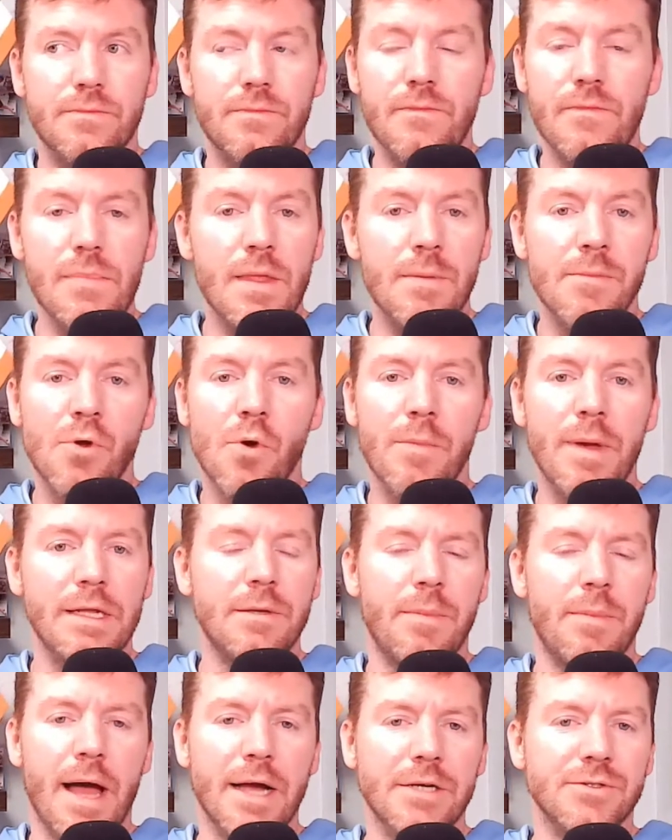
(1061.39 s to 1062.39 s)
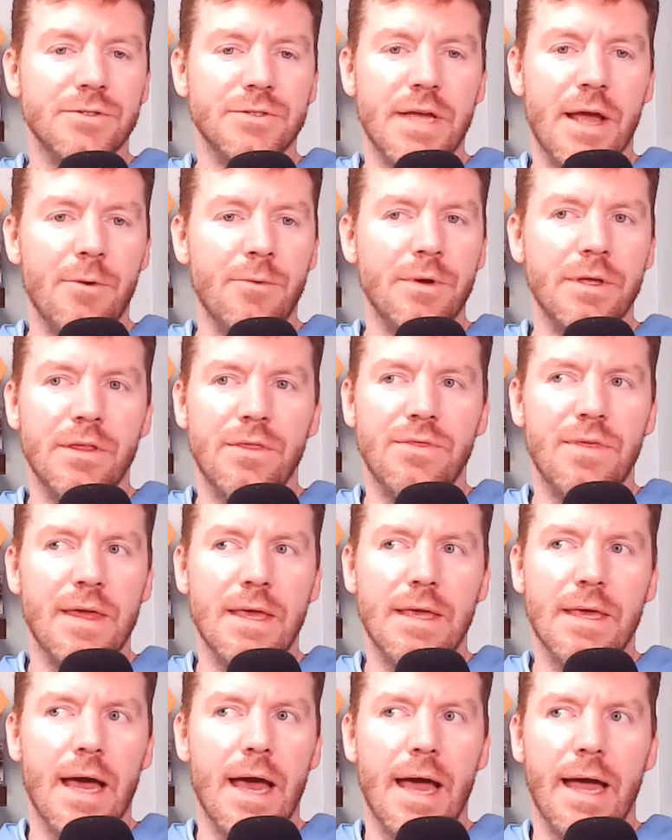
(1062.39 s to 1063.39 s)
I'm going back to boxers. I really
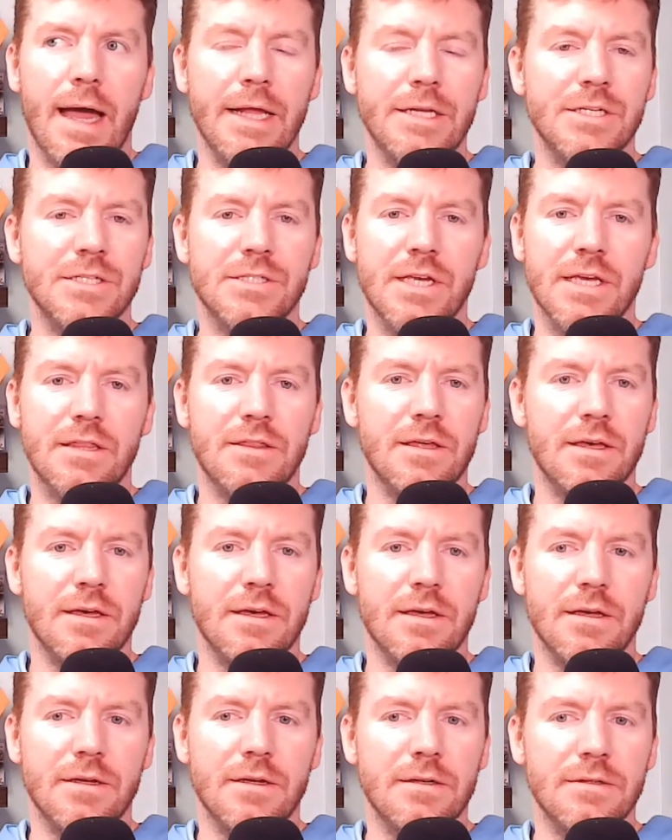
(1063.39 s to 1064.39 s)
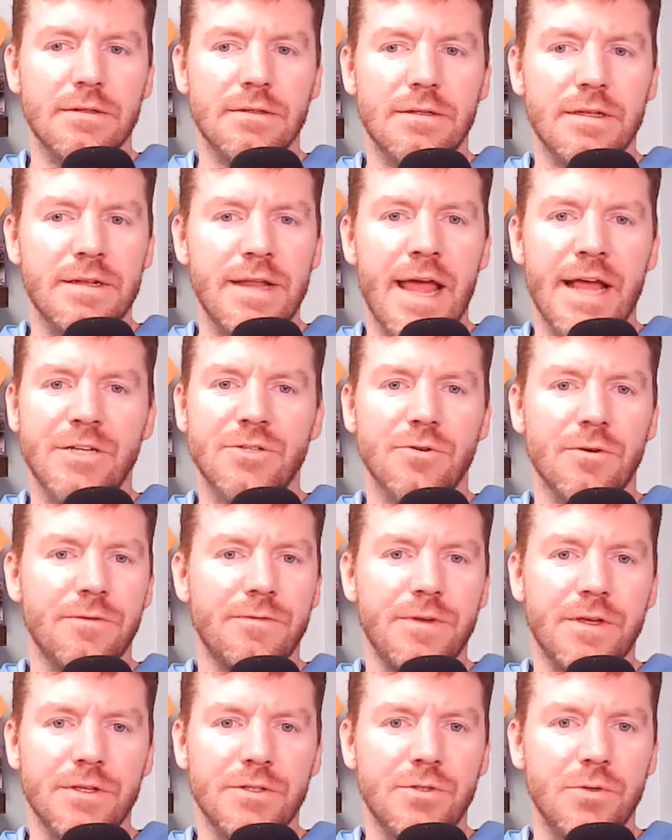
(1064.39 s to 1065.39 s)
think I just like the natural
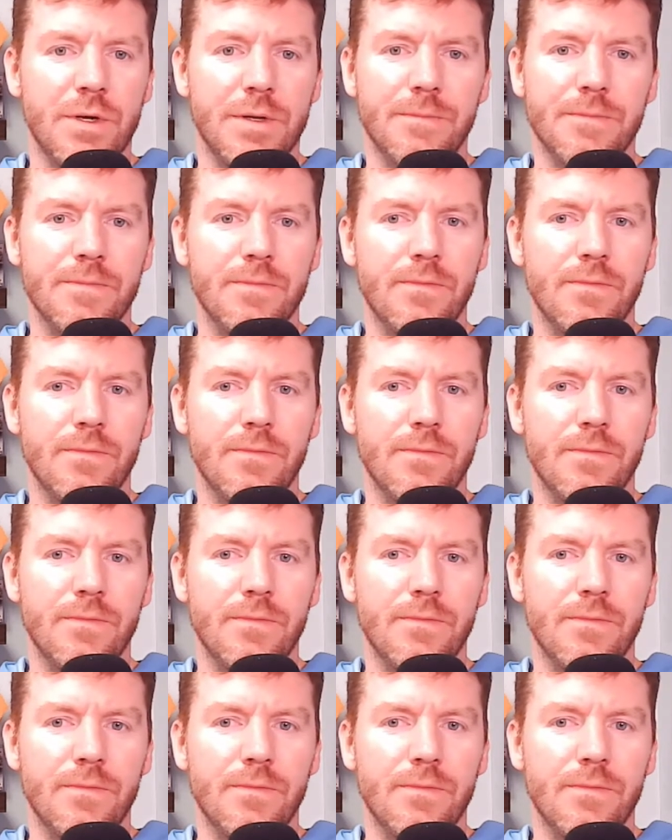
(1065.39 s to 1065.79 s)
feel to it.